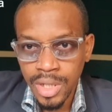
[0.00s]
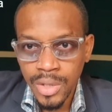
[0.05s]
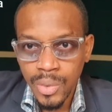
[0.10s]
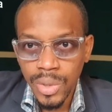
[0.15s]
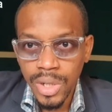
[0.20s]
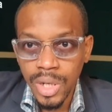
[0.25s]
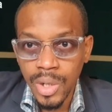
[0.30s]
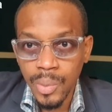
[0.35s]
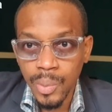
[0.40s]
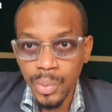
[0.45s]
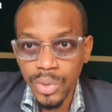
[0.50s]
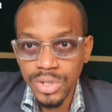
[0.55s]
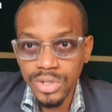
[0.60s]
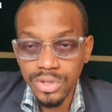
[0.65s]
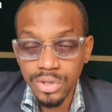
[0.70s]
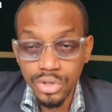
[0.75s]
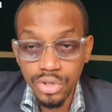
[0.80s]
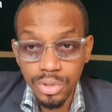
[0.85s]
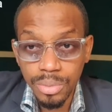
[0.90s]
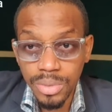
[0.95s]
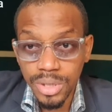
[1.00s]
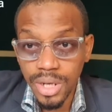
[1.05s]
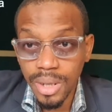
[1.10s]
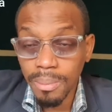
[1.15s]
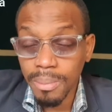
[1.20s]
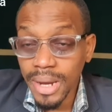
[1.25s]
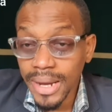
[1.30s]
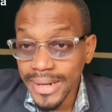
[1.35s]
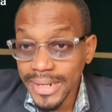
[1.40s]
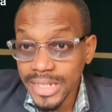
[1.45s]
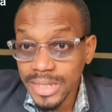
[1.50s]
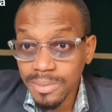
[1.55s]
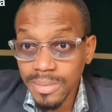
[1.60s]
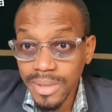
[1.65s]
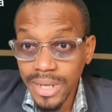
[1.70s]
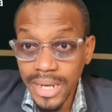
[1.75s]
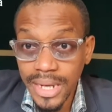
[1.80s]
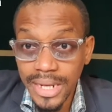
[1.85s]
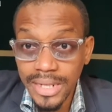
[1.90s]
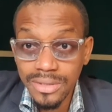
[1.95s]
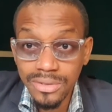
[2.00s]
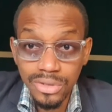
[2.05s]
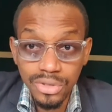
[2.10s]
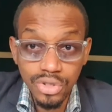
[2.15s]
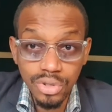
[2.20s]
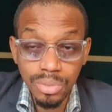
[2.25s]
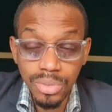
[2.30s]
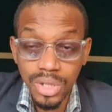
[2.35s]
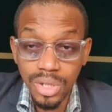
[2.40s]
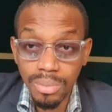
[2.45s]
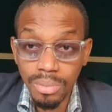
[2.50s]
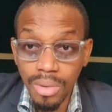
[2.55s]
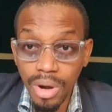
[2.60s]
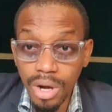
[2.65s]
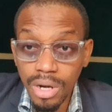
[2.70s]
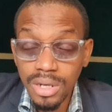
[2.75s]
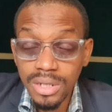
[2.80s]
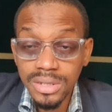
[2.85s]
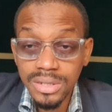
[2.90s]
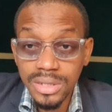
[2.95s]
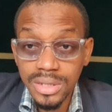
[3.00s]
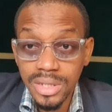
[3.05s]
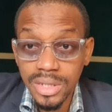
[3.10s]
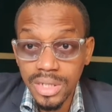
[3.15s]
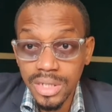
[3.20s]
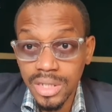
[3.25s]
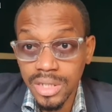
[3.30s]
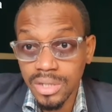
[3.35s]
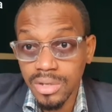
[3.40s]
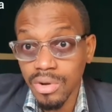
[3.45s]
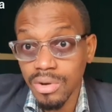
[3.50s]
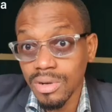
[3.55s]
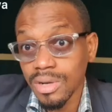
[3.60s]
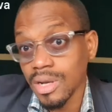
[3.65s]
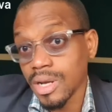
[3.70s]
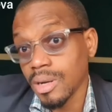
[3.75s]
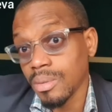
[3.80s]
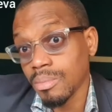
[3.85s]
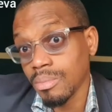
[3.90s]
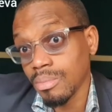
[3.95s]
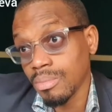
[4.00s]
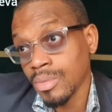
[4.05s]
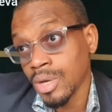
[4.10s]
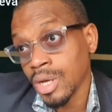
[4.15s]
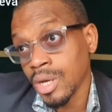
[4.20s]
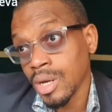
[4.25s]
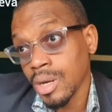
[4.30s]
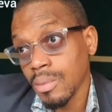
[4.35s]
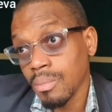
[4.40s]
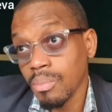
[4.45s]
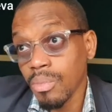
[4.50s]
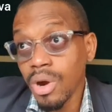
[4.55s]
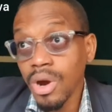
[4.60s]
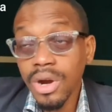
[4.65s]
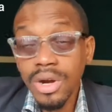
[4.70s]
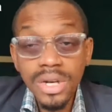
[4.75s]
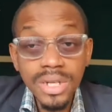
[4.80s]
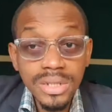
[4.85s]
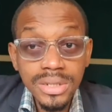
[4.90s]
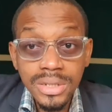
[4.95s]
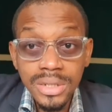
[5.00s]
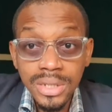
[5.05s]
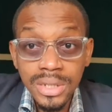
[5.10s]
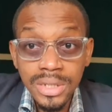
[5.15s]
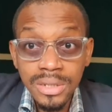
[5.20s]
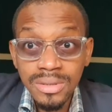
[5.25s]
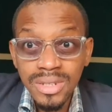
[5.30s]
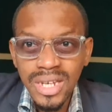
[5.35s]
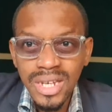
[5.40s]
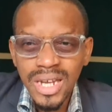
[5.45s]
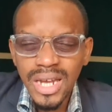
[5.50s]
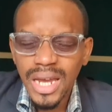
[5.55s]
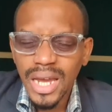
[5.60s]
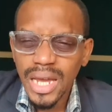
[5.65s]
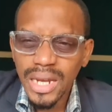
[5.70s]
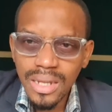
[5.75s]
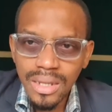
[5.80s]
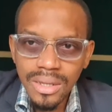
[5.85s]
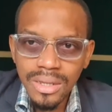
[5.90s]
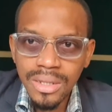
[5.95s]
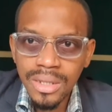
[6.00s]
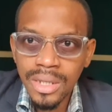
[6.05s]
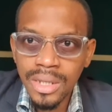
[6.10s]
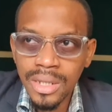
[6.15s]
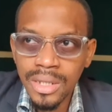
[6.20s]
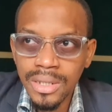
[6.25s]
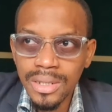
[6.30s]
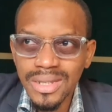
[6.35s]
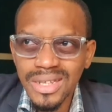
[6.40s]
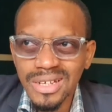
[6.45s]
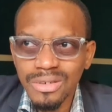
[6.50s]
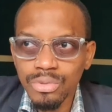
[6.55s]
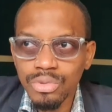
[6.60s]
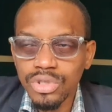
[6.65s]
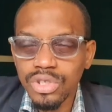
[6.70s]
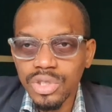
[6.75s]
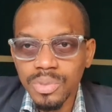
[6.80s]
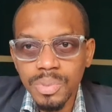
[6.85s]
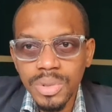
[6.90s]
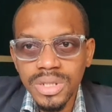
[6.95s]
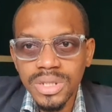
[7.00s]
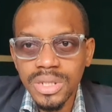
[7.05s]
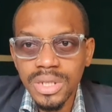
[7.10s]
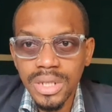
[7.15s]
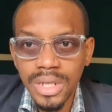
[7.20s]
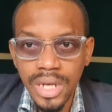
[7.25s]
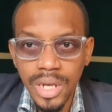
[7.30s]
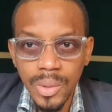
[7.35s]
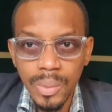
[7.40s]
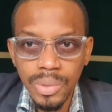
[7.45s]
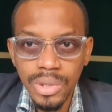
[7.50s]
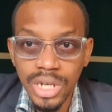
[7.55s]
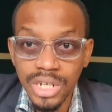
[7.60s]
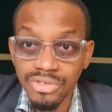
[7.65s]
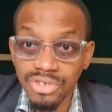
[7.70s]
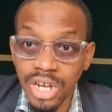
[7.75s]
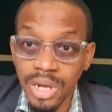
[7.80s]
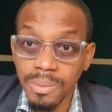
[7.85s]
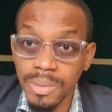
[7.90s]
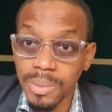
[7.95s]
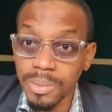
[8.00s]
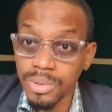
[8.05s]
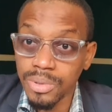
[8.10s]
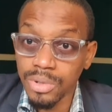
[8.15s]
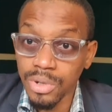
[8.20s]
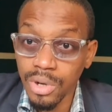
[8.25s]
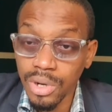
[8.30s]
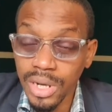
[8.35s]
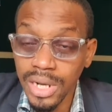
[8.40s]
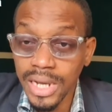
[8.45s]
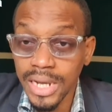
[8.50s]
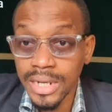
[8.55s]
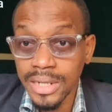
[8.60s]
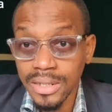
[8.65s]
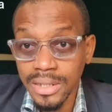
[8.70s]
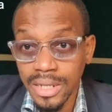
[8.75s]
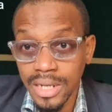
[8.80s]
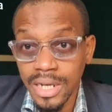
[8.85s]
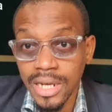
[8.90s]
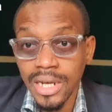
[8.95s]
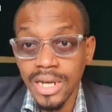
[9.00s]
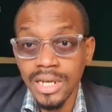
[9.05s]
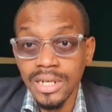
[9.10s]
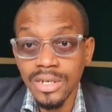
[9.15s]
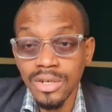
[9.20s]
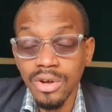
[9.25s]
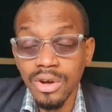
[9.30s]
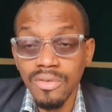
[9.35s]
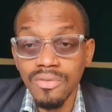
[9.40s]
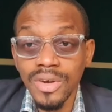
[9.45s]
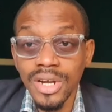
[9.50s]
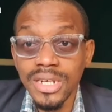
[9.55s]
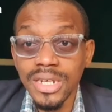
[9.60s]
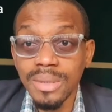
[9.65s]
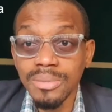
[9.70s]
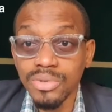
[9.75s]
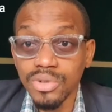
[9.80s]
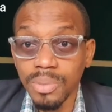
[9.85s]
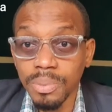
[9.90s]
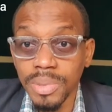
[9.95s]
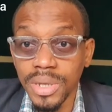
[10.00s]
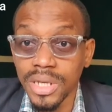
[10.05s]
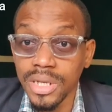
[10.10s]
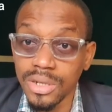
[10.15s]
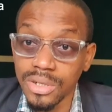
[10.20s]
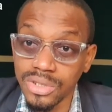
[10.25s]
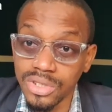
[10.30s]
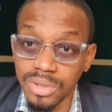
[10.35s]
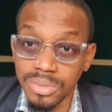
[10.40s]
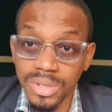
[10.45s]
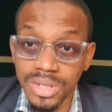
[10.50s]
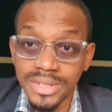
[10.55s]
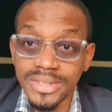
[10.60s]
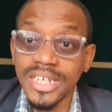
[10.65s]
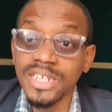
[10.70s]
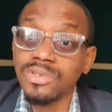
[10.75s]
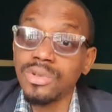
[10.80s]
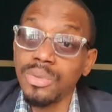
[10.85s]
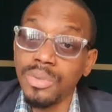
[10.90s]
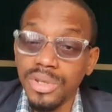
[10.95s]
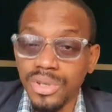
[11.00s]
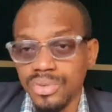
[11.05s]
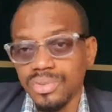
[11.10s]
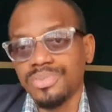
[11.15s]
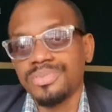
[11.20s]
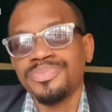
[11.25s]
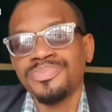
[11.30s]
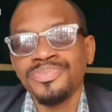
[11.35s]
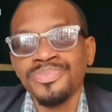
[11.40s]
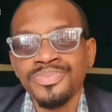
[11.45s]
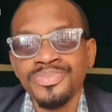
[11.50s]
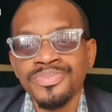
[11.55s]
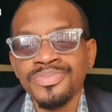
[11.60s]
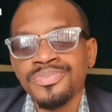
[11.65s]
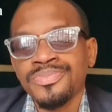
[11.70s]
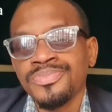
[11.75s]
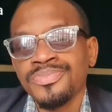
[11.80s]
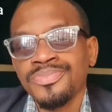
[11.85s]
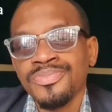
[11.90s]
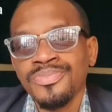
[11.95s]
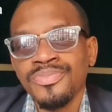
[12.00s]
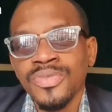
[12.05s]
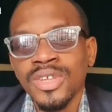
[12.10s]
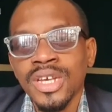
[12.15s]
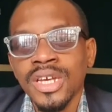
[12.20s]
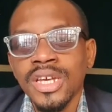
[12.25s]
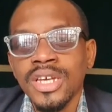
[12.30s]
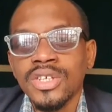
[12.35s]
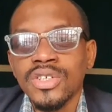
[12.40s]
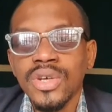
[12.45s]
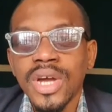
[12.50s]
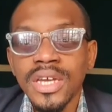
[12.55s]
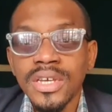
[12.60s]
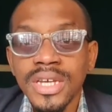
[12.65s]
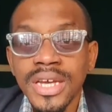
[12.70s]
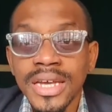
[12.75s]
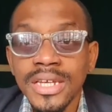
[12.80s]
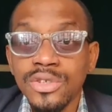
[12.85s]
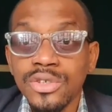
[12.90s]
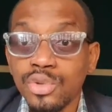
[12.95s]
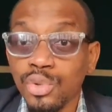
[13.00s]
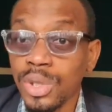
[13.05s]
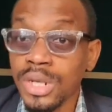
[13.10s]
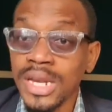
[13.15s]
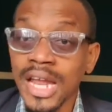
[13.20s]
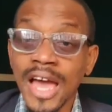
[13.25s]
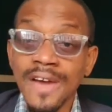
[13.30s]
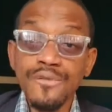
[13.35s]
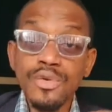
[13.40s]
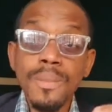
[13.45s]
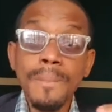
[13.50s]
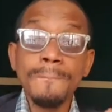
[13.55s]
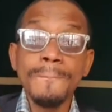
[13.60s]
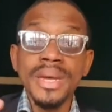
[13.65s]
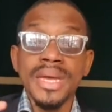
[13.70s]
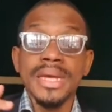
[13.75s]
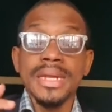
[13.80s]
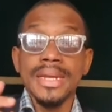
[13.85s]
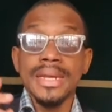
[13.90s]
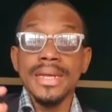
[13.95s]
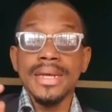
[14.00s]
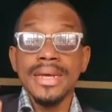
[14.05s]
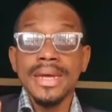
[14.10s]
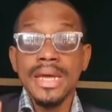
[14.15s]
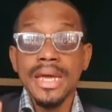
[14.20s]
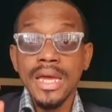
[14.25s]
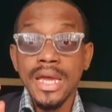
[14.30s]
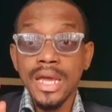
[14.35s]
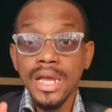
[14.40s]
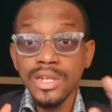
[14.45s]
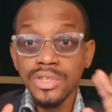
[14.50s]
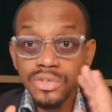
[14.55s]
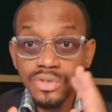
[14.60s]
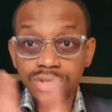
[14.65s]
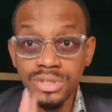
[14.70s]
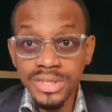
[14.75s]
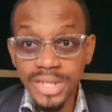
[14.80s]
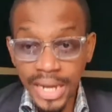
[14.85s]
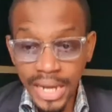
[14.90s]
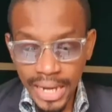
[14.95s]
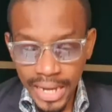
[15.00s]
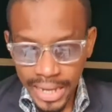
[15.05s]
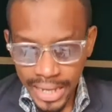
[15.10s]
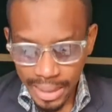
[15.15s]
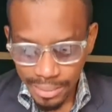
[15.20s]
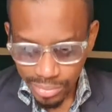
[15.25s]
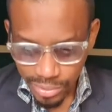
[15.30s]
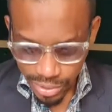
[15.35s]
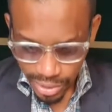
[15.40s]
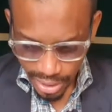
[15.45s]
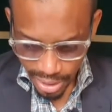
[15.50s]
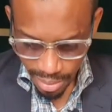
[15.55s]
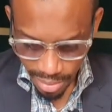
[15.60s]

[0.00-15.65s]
We help with social media management, social media marketing, online marketing, anything that will just basically help you attract people online and convert them to paying customers. That's what we do. So how you guys doing? How have you been? Today I'm talking